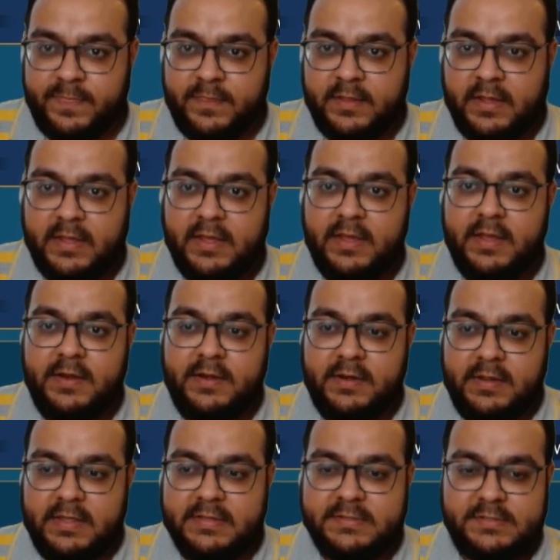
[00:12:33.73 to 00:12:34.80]

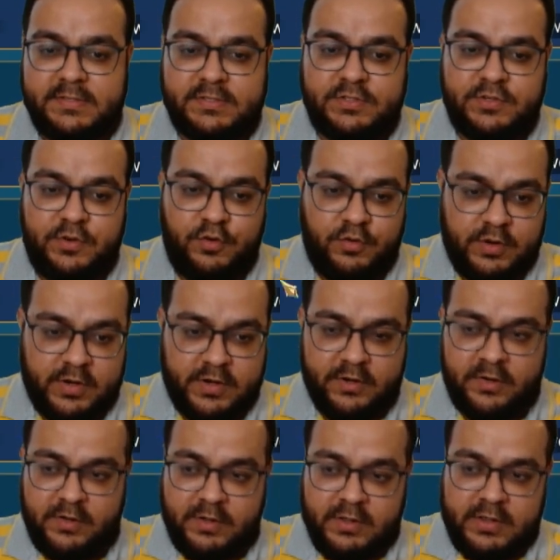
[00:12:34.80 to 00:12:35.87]
And it's a slow
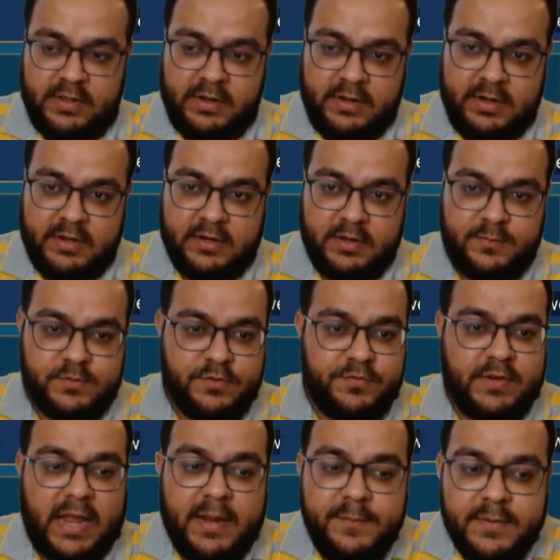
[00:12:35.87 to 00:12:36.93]
run in terms of
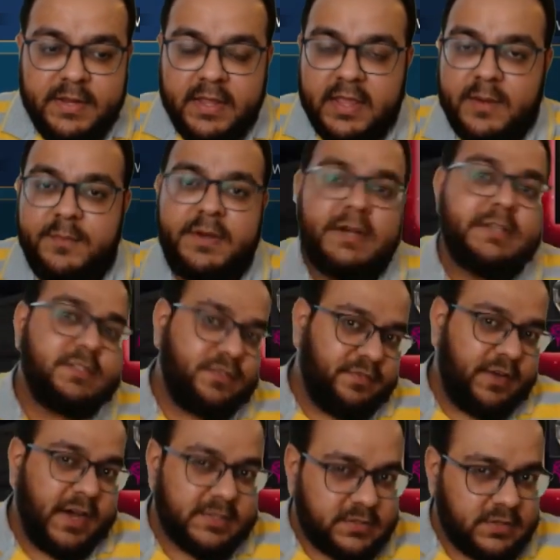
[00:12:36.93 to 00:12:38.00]
time taken, but it's a
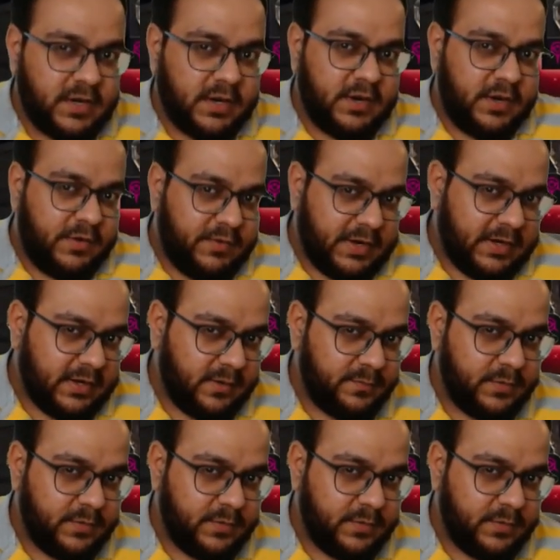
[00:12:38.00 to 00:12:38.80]
fast run when it